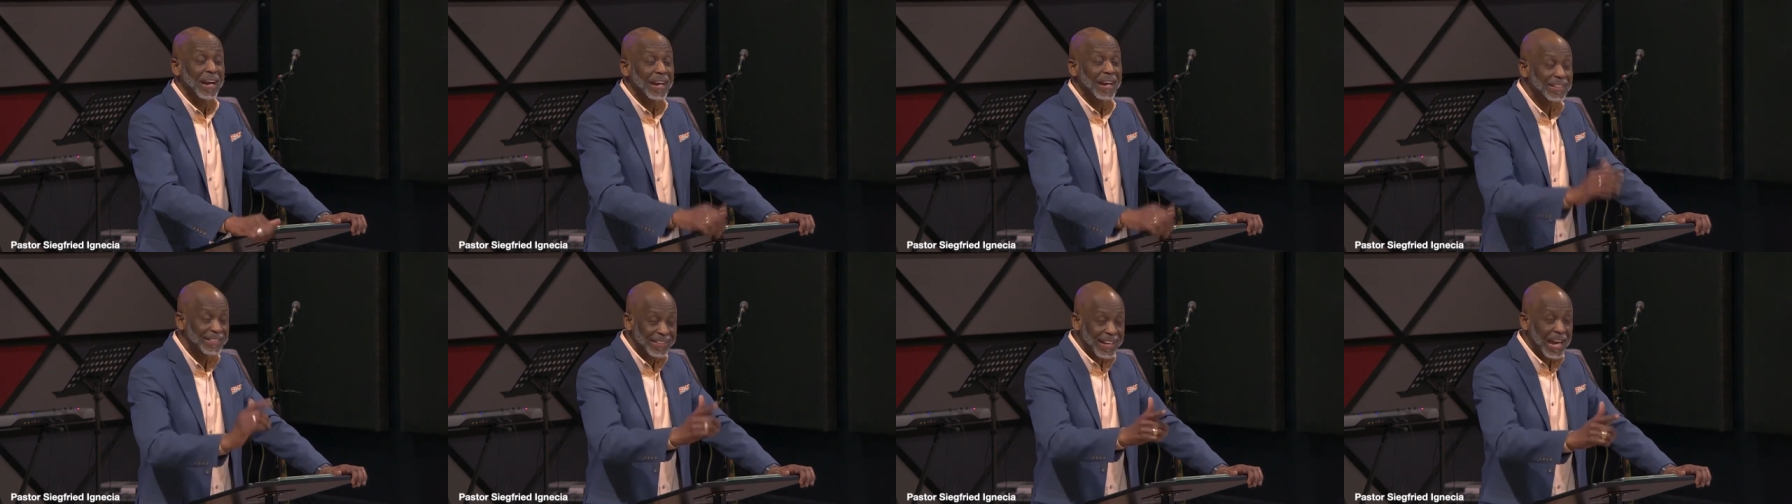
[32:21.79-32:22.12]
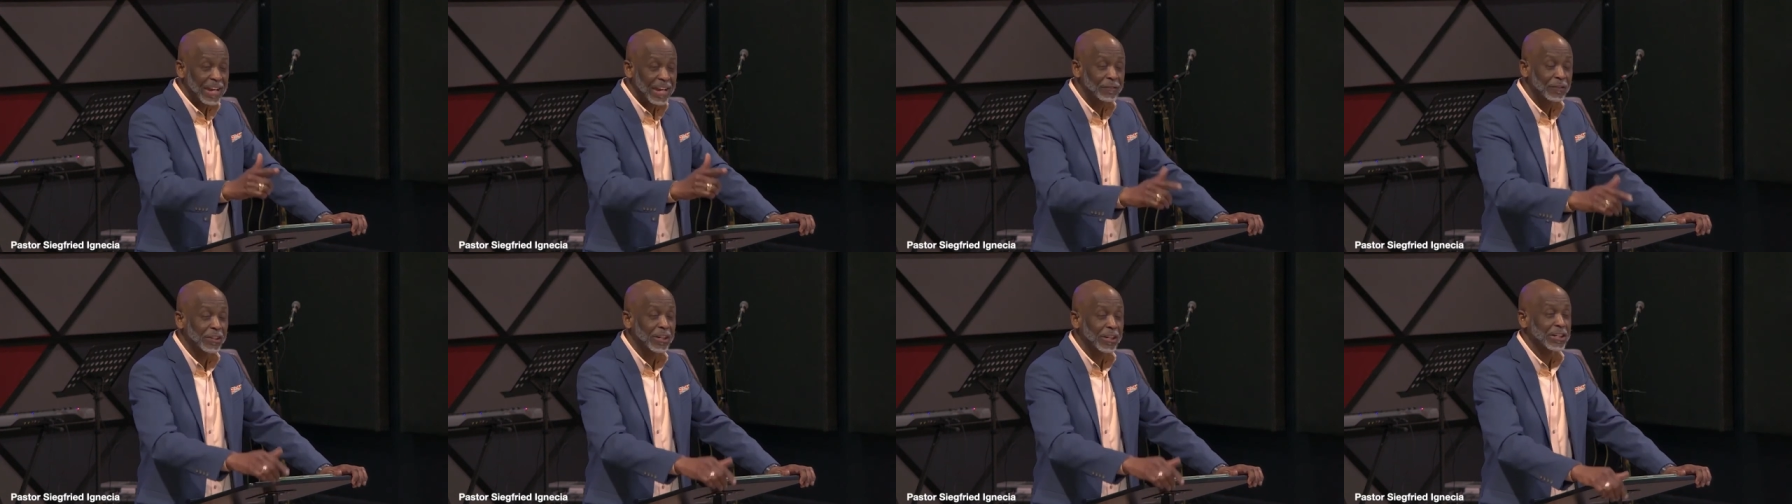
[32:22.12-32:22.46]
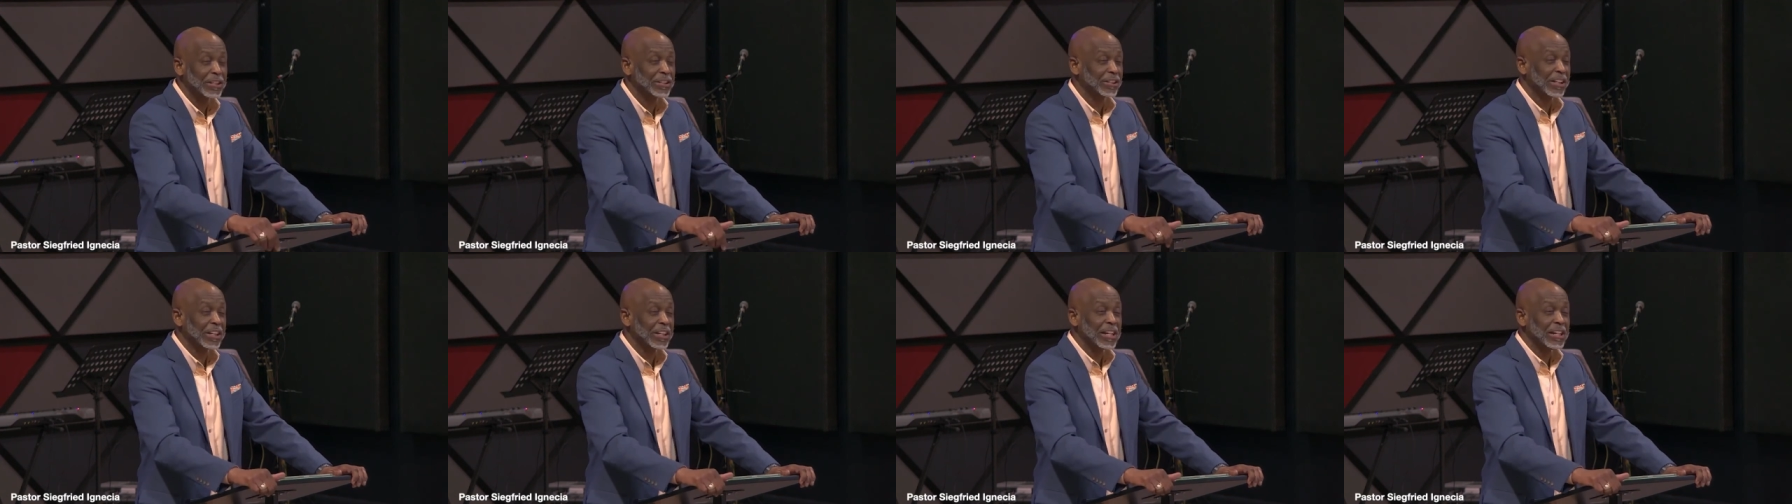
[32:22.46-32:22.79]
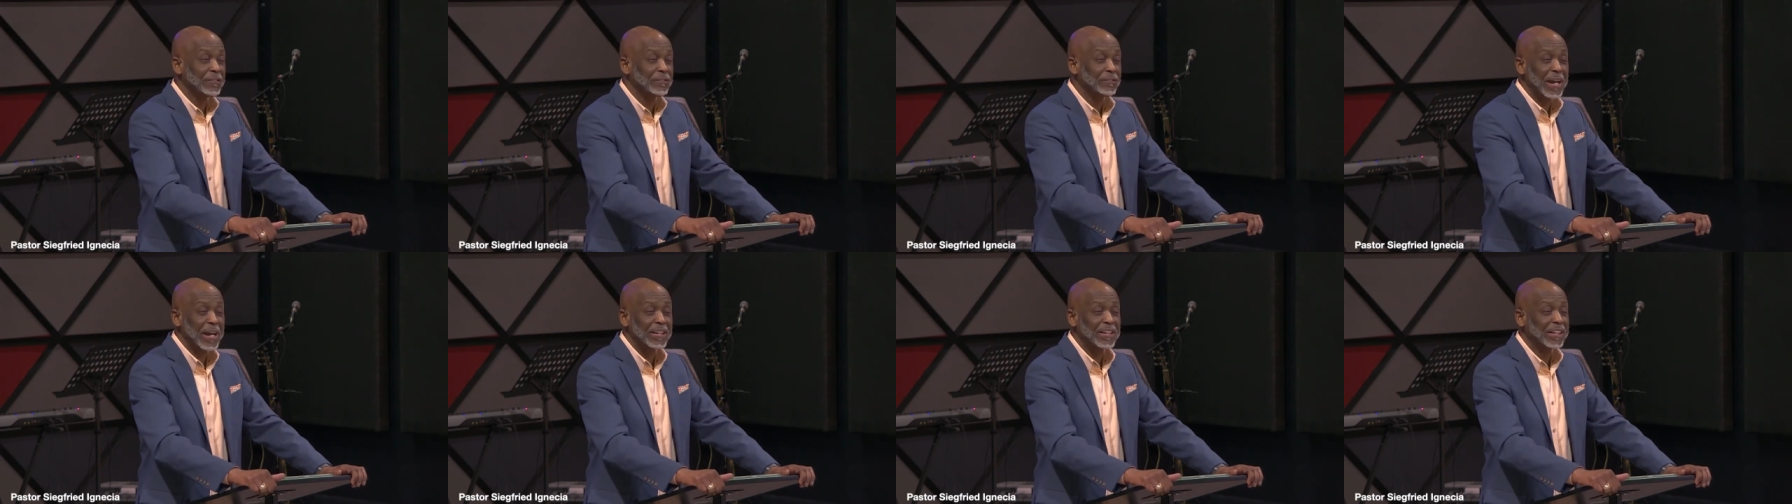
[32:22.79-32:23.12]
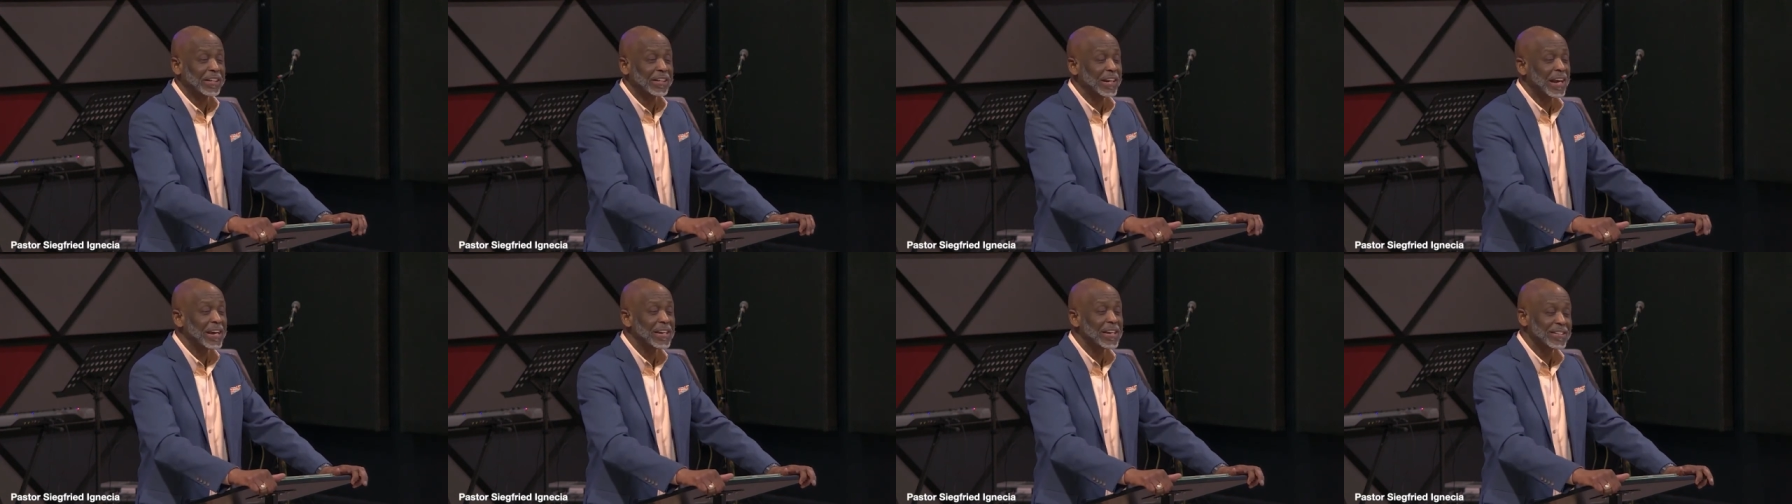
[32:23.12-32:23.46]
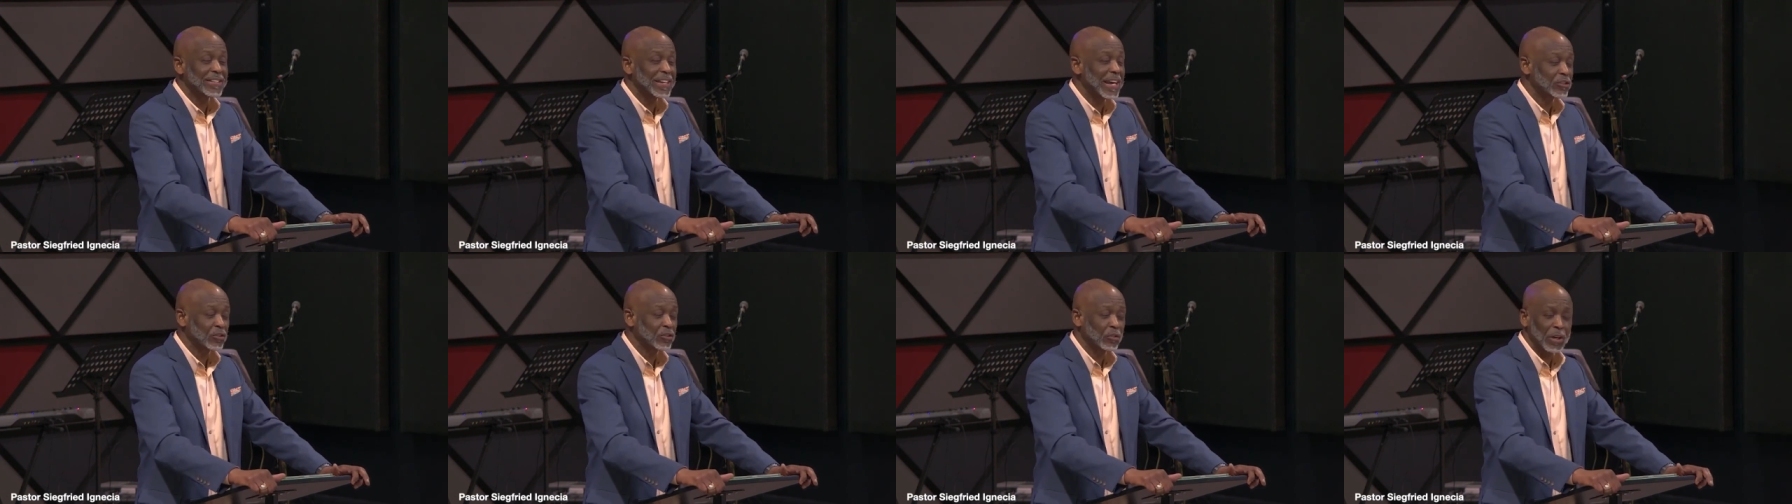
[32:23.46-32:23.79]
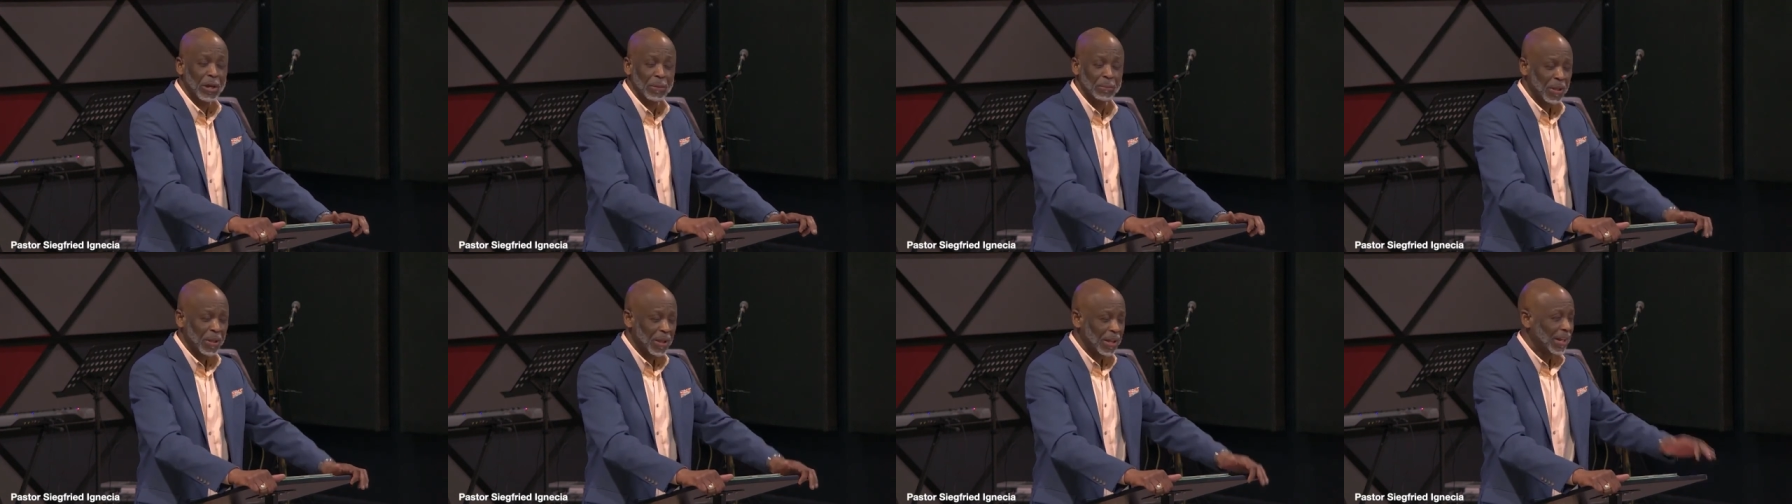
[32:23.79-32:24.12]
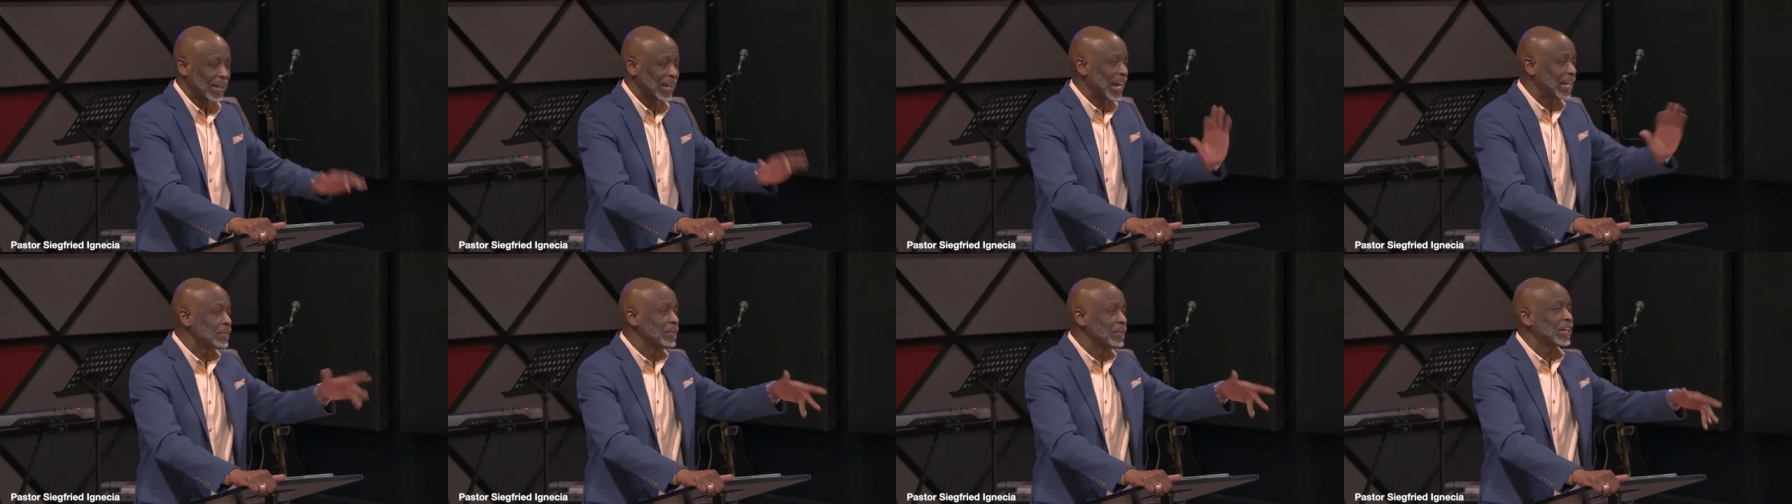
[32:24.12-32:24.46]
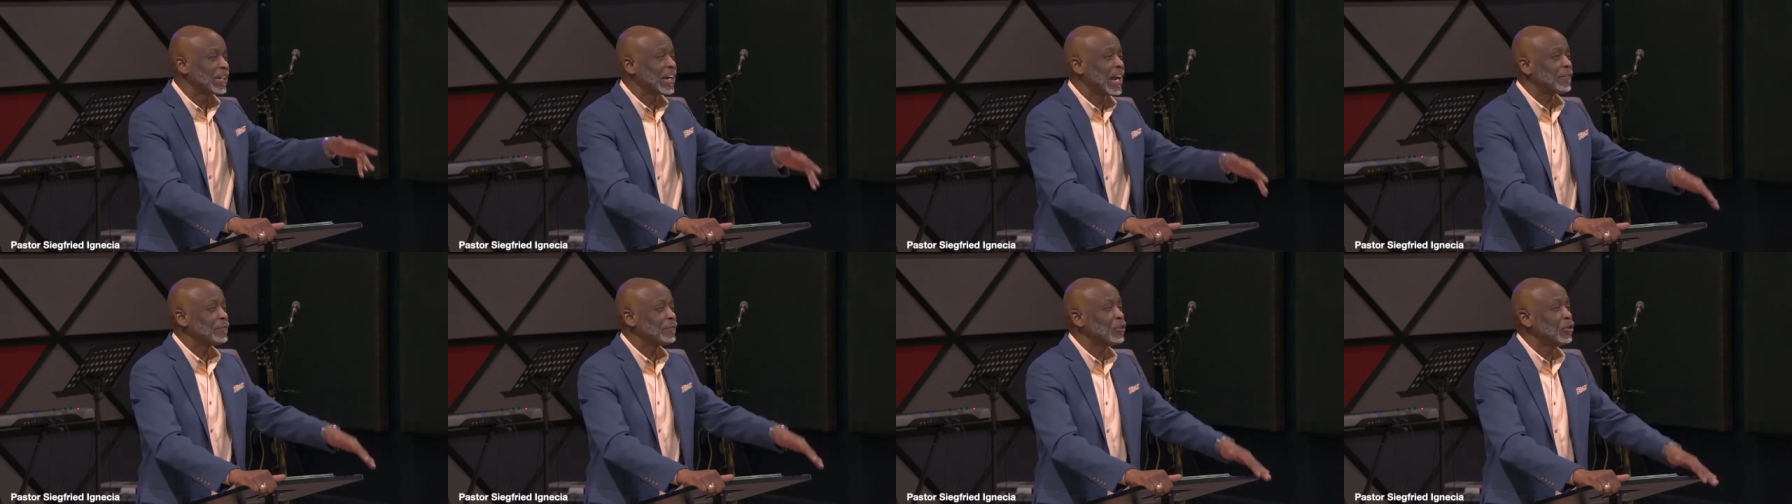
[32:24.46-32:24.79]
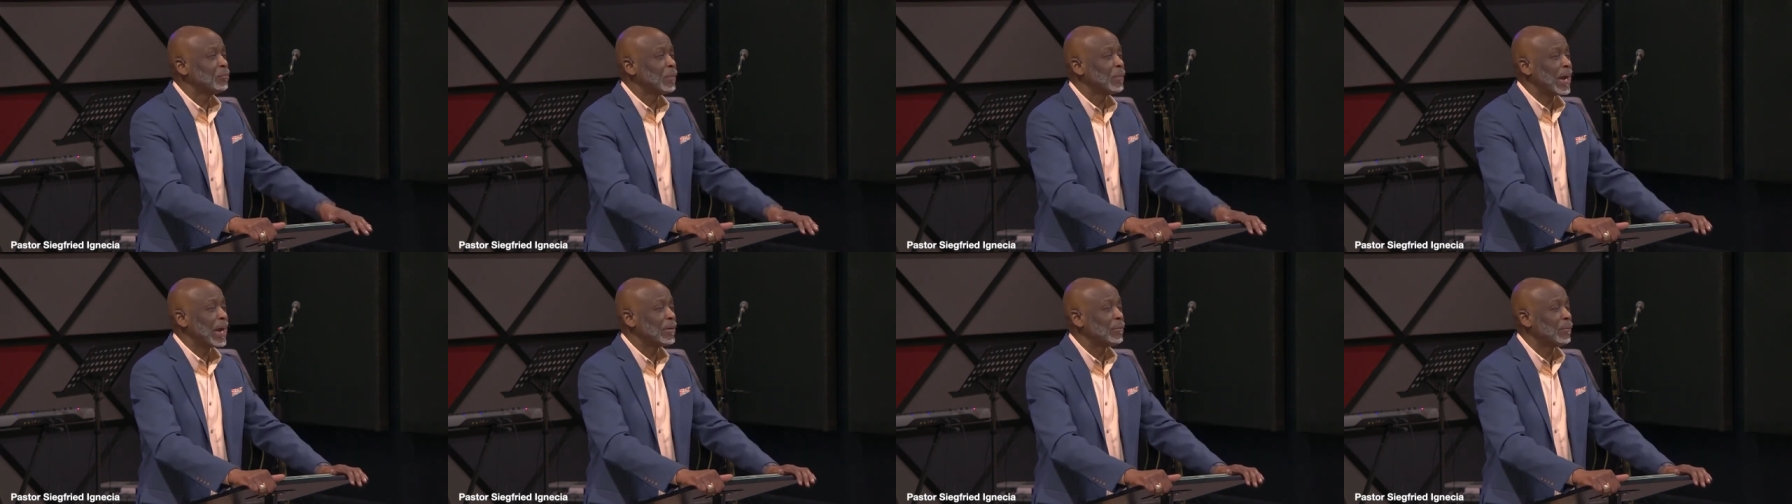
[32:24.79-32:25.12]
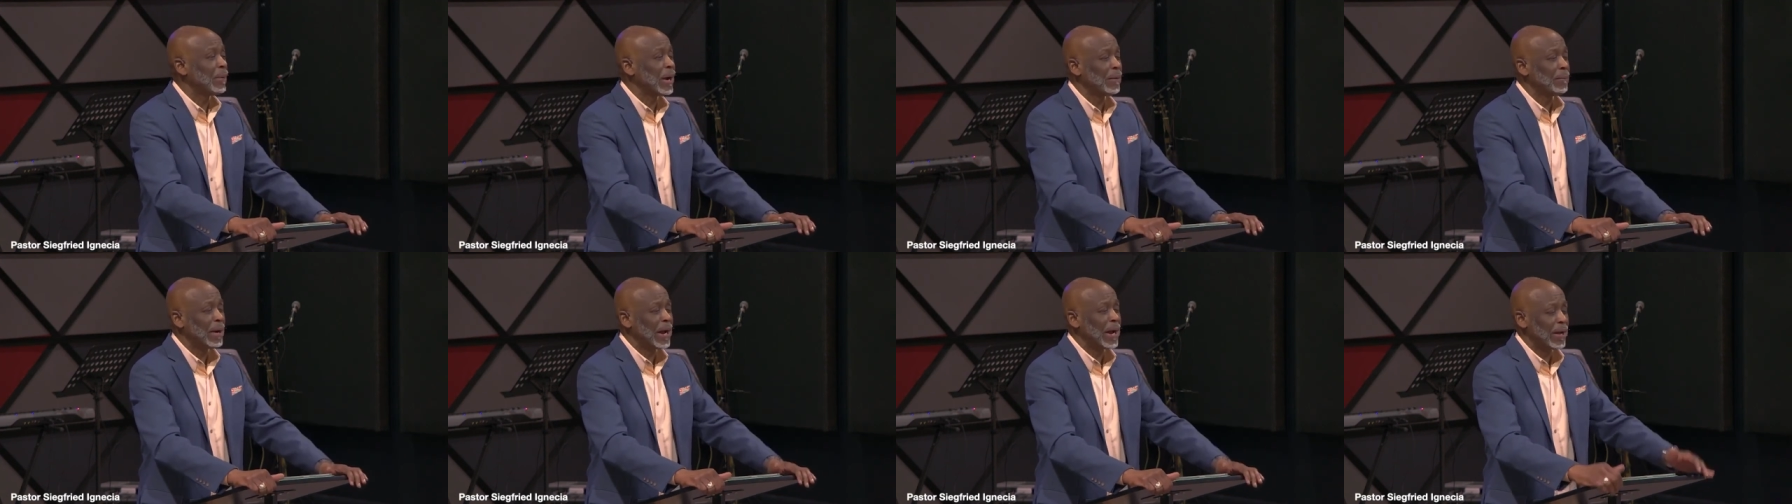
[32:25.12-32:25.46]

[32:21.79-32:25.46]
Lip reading: And David retrieved, and the king says to him, "Let me give you my